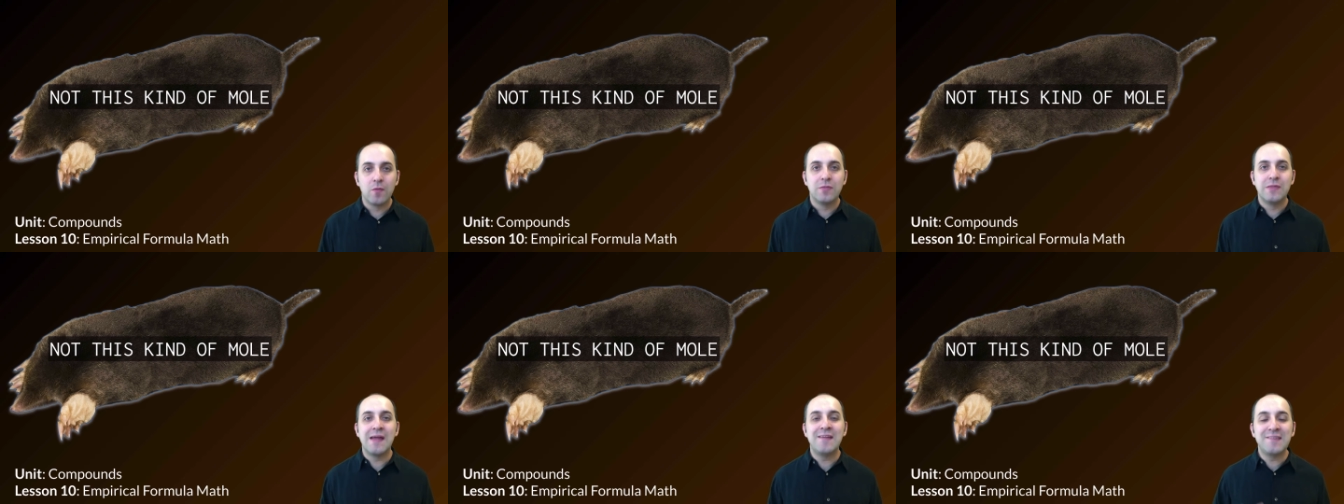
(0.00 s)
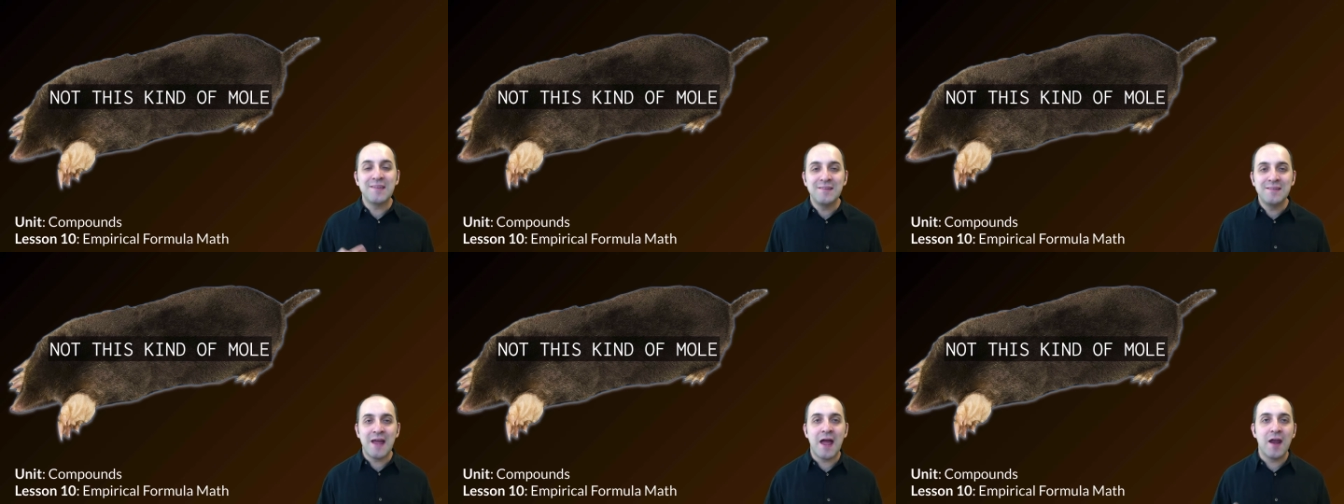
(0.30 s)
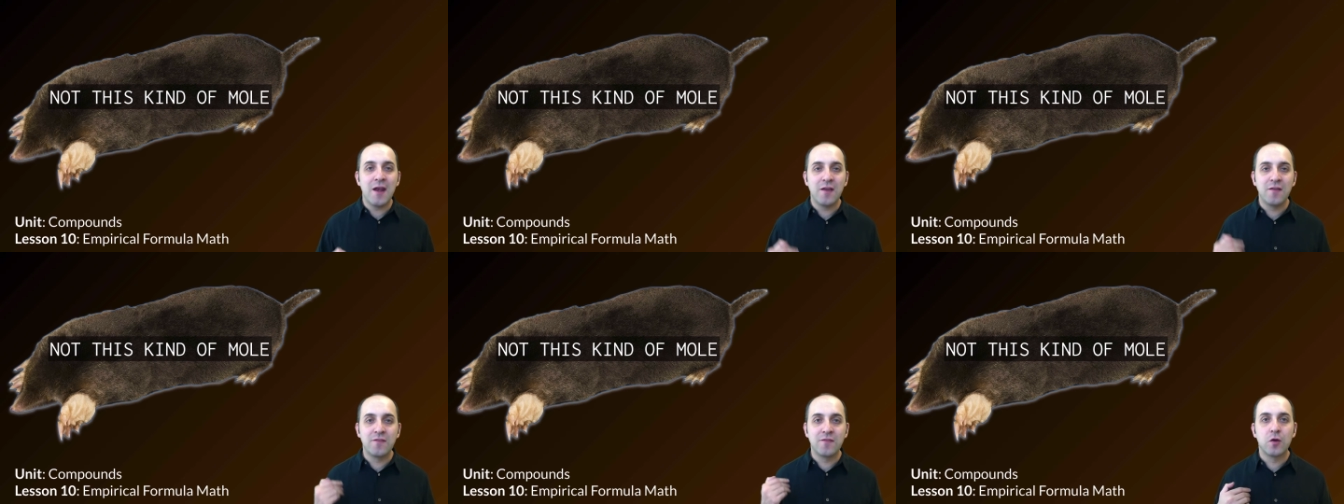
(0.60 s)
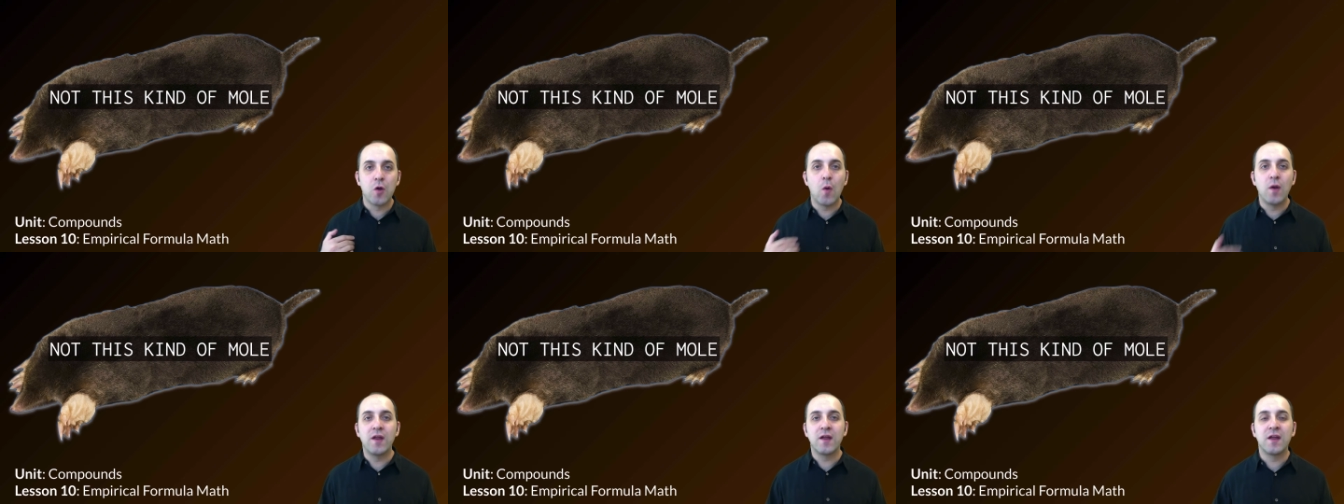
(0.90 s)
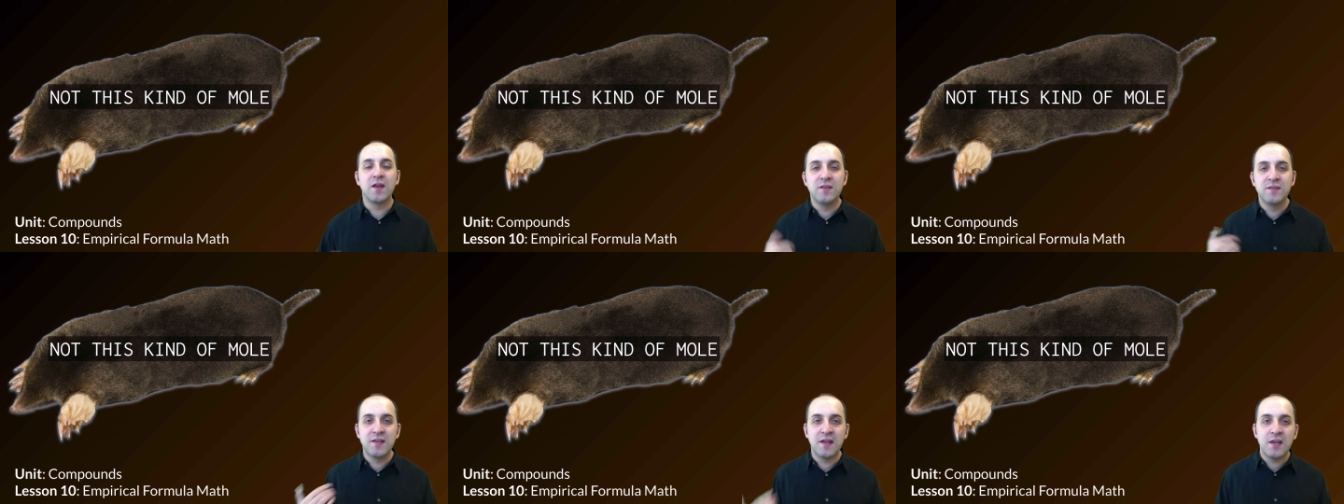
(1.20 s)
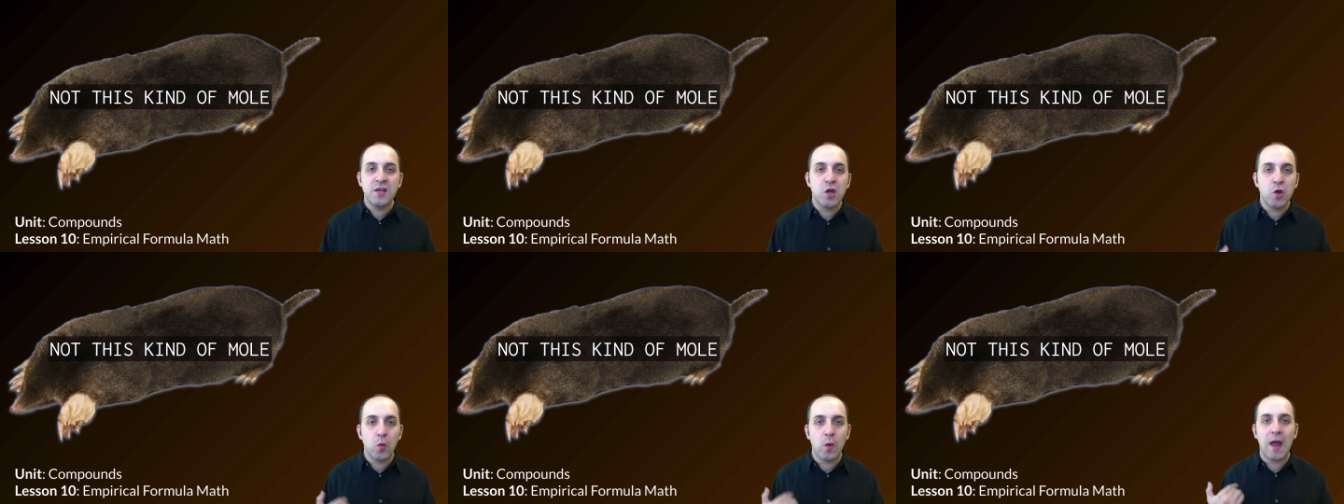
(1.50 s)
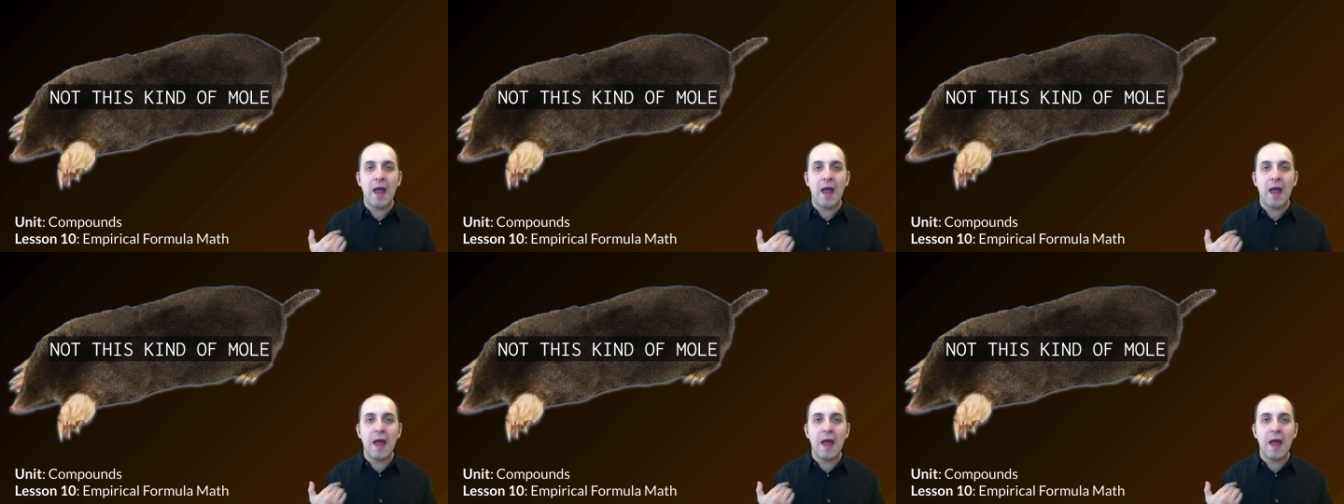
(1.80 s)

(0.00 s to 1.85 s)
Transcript: Lesson 10 is going to continue